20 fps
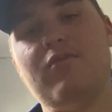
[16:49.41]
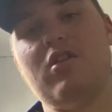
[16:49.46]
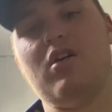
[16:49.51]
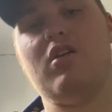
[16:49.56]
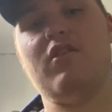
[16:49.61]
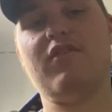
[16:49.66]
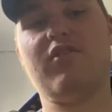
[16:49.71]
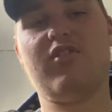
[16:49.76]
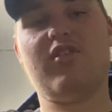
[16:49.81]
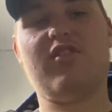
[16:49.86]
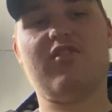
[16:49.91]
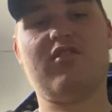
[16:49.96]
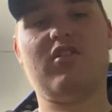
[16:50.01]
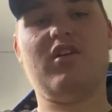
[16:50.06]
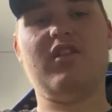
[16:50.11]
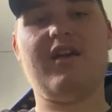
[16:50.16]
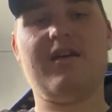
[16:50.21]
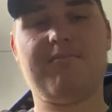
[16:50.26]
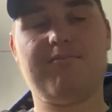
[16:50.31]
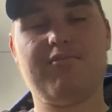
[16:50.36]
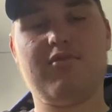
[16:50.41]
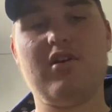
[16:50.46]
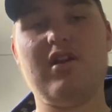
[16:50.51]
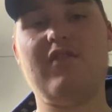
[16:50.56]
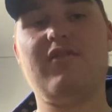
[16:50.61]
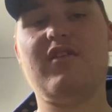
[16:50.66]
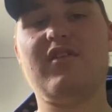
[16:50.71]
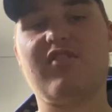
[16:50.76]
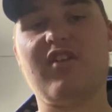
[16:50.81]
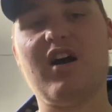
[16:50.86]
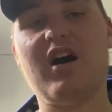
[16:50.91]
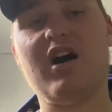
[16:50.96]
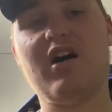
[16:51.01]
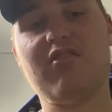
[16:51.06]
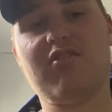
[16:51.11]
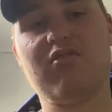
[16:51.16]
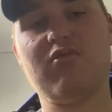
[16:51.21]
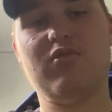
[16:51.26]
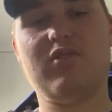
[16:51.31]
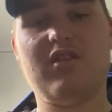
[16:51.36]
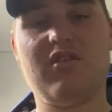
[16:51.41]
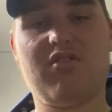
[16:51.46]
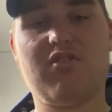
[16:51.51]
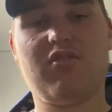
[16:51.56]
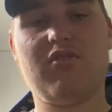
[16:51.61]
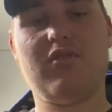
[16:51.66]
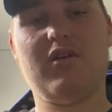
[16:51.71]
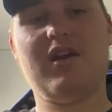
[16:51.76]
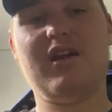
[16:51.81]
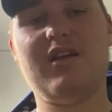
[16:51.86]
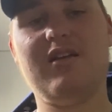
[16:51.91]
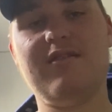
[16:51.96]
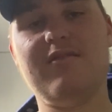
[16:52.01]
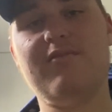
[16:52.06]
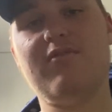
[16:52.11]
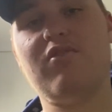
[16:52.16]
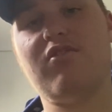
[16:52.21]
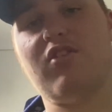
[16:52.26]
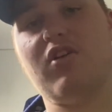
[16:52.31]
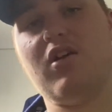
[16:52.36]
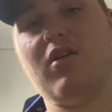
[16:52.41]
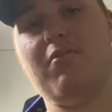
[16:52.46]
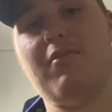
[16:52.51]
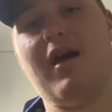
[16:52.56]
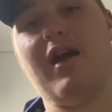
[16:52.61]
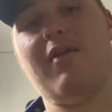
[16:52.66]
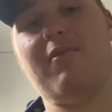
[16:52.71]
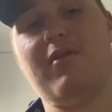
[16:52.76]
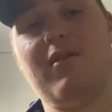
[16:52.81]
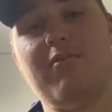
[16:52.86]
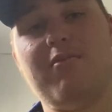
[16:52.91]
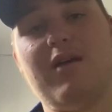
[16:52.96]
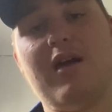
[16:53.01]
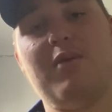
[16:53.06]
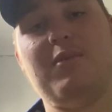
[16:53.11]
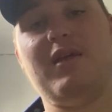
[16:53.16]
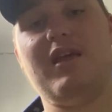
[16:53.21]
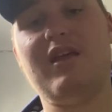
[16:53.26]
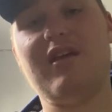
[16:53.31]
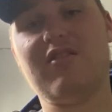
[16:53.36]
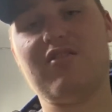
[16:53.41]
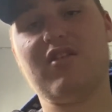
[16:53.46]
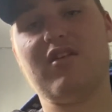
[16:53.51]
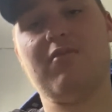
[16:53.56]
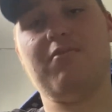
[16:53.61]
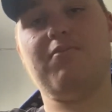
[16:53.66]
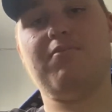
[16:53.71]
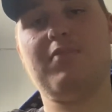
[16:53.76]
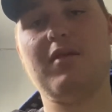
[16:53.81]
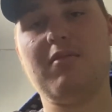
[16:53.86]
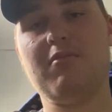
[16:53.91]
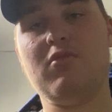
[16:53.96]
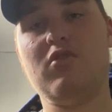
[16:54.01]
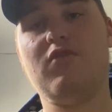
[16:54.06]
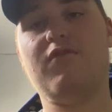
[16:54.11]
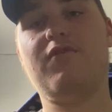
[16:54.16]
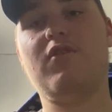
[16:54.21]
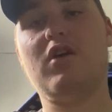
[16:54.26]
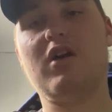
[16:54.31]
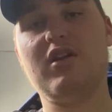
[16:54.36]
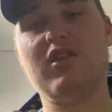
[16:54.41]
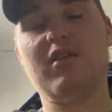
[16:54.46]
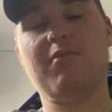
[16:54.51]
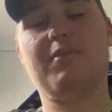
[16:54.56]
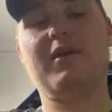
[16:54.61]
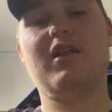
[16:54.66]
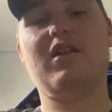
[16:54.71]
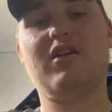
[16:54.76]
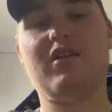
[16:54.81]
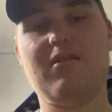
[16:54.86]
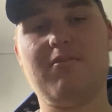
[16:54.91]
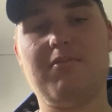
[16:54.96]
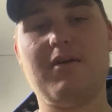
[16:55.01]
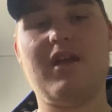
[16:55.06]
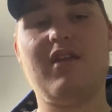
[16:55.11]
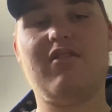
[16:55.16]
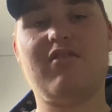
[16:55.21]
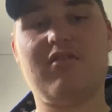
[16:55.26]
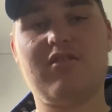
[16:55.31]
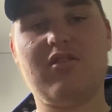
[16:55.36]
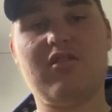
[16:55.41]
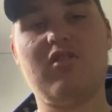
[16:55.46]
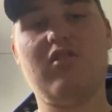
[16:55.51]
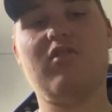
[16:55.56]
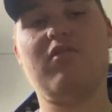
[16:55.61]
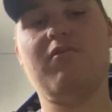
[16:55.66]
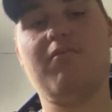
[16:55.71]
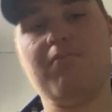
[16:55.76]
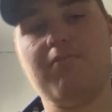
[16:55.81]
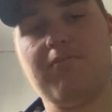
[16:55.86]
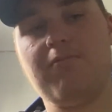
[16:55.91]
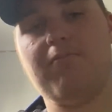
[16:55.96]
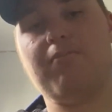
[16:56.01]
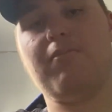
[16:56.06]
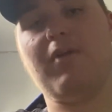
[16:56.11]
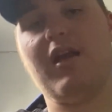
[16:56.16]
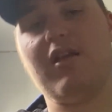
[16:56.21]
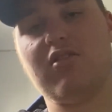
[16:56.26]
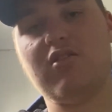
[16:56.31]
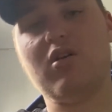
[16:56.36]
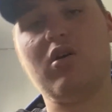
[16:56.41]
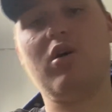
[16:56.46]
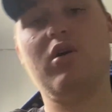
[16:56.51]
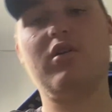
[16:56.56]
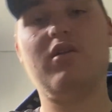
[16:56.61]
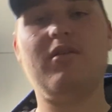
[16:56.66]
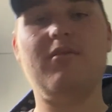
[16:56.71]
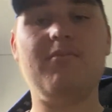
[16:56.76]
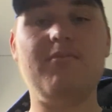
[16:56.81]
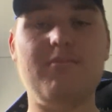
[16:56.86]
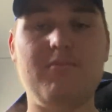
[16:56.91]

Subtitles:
Obviously, he's got that previous Arsenal history, so maybe he has a bit more fire in the belly to beat Tottenham.